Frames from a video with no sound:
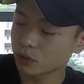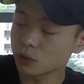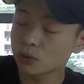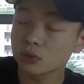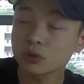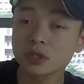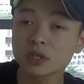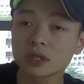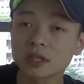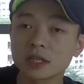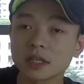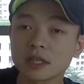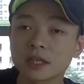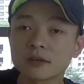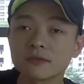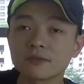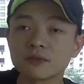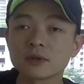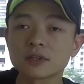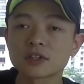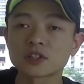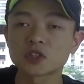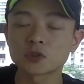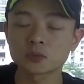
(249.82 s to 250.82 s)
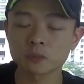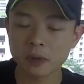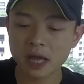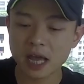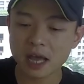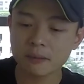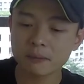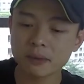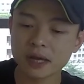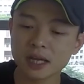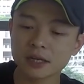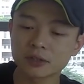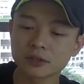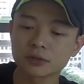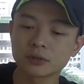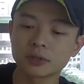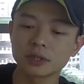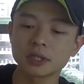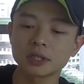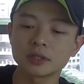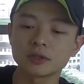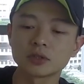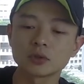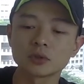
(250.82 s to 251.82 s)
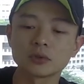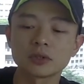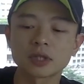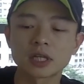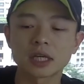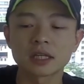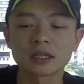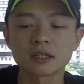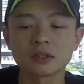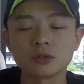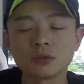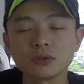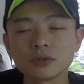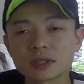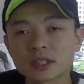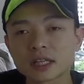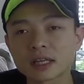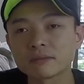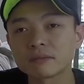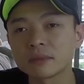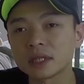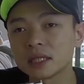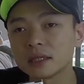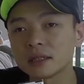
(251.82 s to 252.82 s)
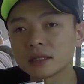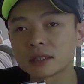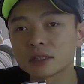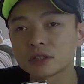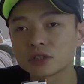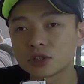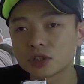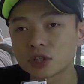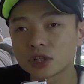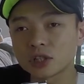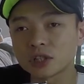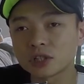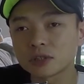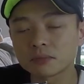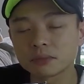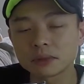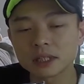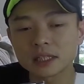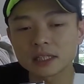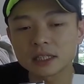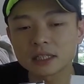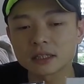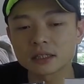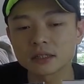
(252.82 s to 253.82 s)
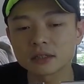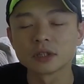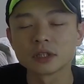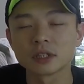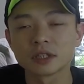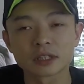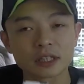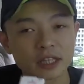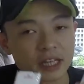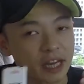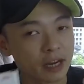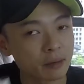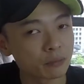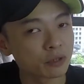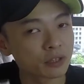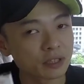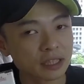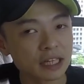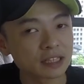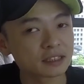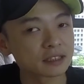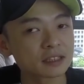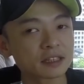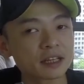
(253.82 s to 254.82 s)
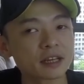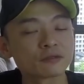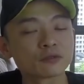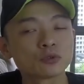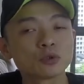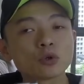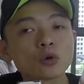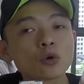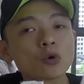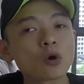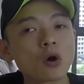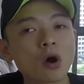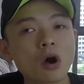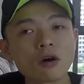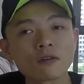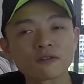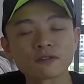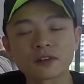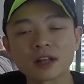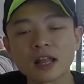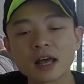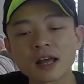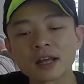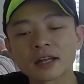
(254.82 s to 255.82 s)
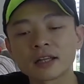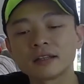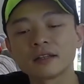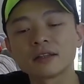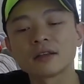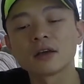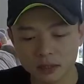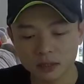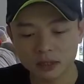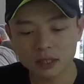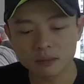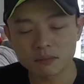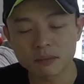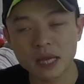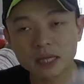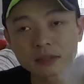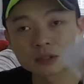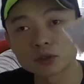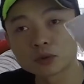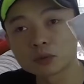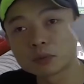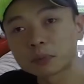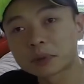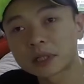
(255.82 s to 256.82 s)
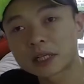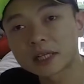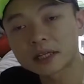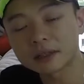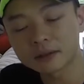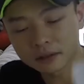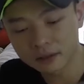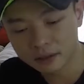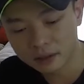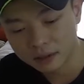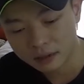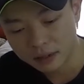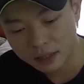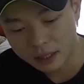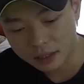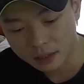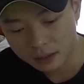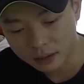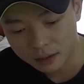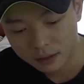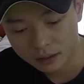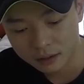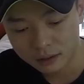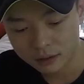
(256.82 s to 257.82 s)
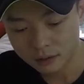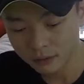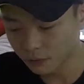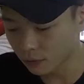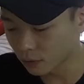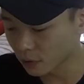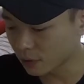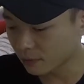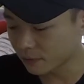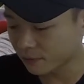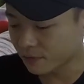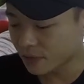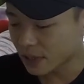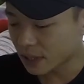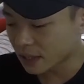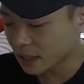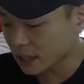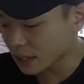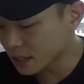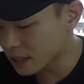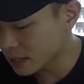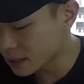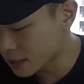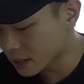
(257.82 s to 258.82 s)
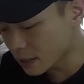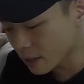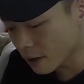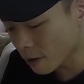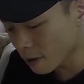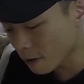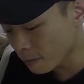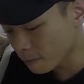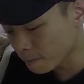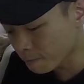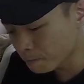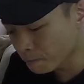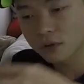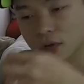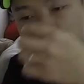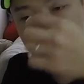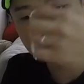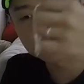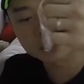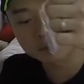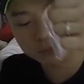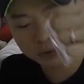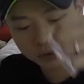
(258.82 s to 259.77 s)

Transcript: usually give you a spare battery so you can use them interchangeably. The camera doesn't have to go offline. The metal plate for the fitting itself. Got some